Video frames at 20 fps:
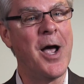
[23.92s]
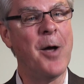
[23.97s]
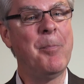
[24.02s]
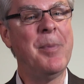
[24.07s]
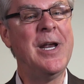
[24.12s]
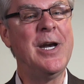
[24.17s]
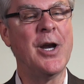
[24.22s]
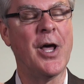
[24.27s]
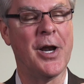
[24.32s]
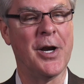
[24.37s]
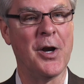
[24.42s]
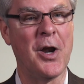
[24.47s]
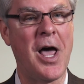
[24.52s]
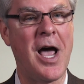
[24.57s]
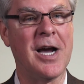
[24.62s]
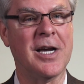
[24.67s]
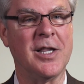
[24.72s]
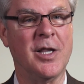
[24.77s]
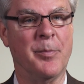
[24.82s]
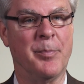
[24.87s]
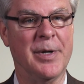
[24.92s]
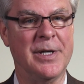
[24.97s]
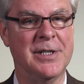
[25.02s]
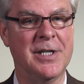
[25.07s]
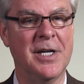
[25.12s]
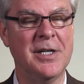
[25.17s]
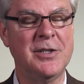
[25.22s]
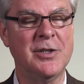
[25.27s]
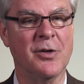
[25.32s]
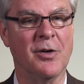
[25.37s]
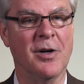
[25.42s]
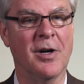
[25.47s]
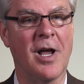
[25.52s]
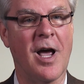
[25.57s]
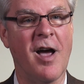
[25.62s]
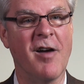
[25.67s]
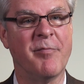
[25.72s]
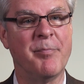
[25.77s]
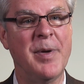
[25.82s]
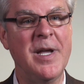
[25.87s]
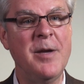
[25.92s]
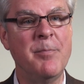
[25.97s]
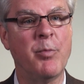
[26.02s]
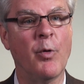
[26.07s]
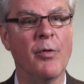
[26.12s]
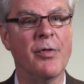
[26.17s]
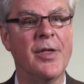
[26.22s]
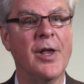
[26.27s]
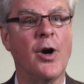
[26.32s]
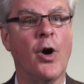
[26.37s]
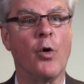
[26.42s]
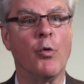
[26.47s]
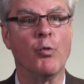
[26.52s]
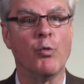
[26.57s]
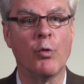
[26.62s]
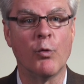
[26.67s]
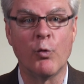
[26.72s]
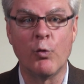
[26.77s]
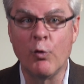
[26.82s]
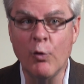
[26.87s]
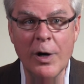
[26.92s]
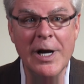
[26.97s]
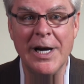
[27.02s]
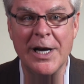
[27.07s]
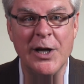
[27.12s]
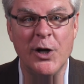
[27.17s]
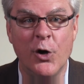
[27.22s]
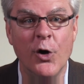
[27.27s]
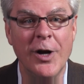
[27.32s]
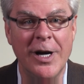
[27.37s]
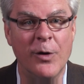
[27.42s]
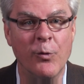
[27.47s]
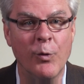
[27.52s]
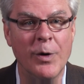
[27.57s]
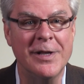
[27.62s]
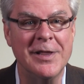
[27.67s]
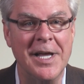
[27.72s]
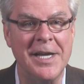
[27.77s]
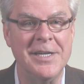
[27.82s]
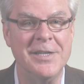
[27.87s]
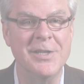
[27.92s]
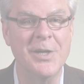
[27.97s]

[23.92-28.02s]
helping unlock the potential of people that are really good at what they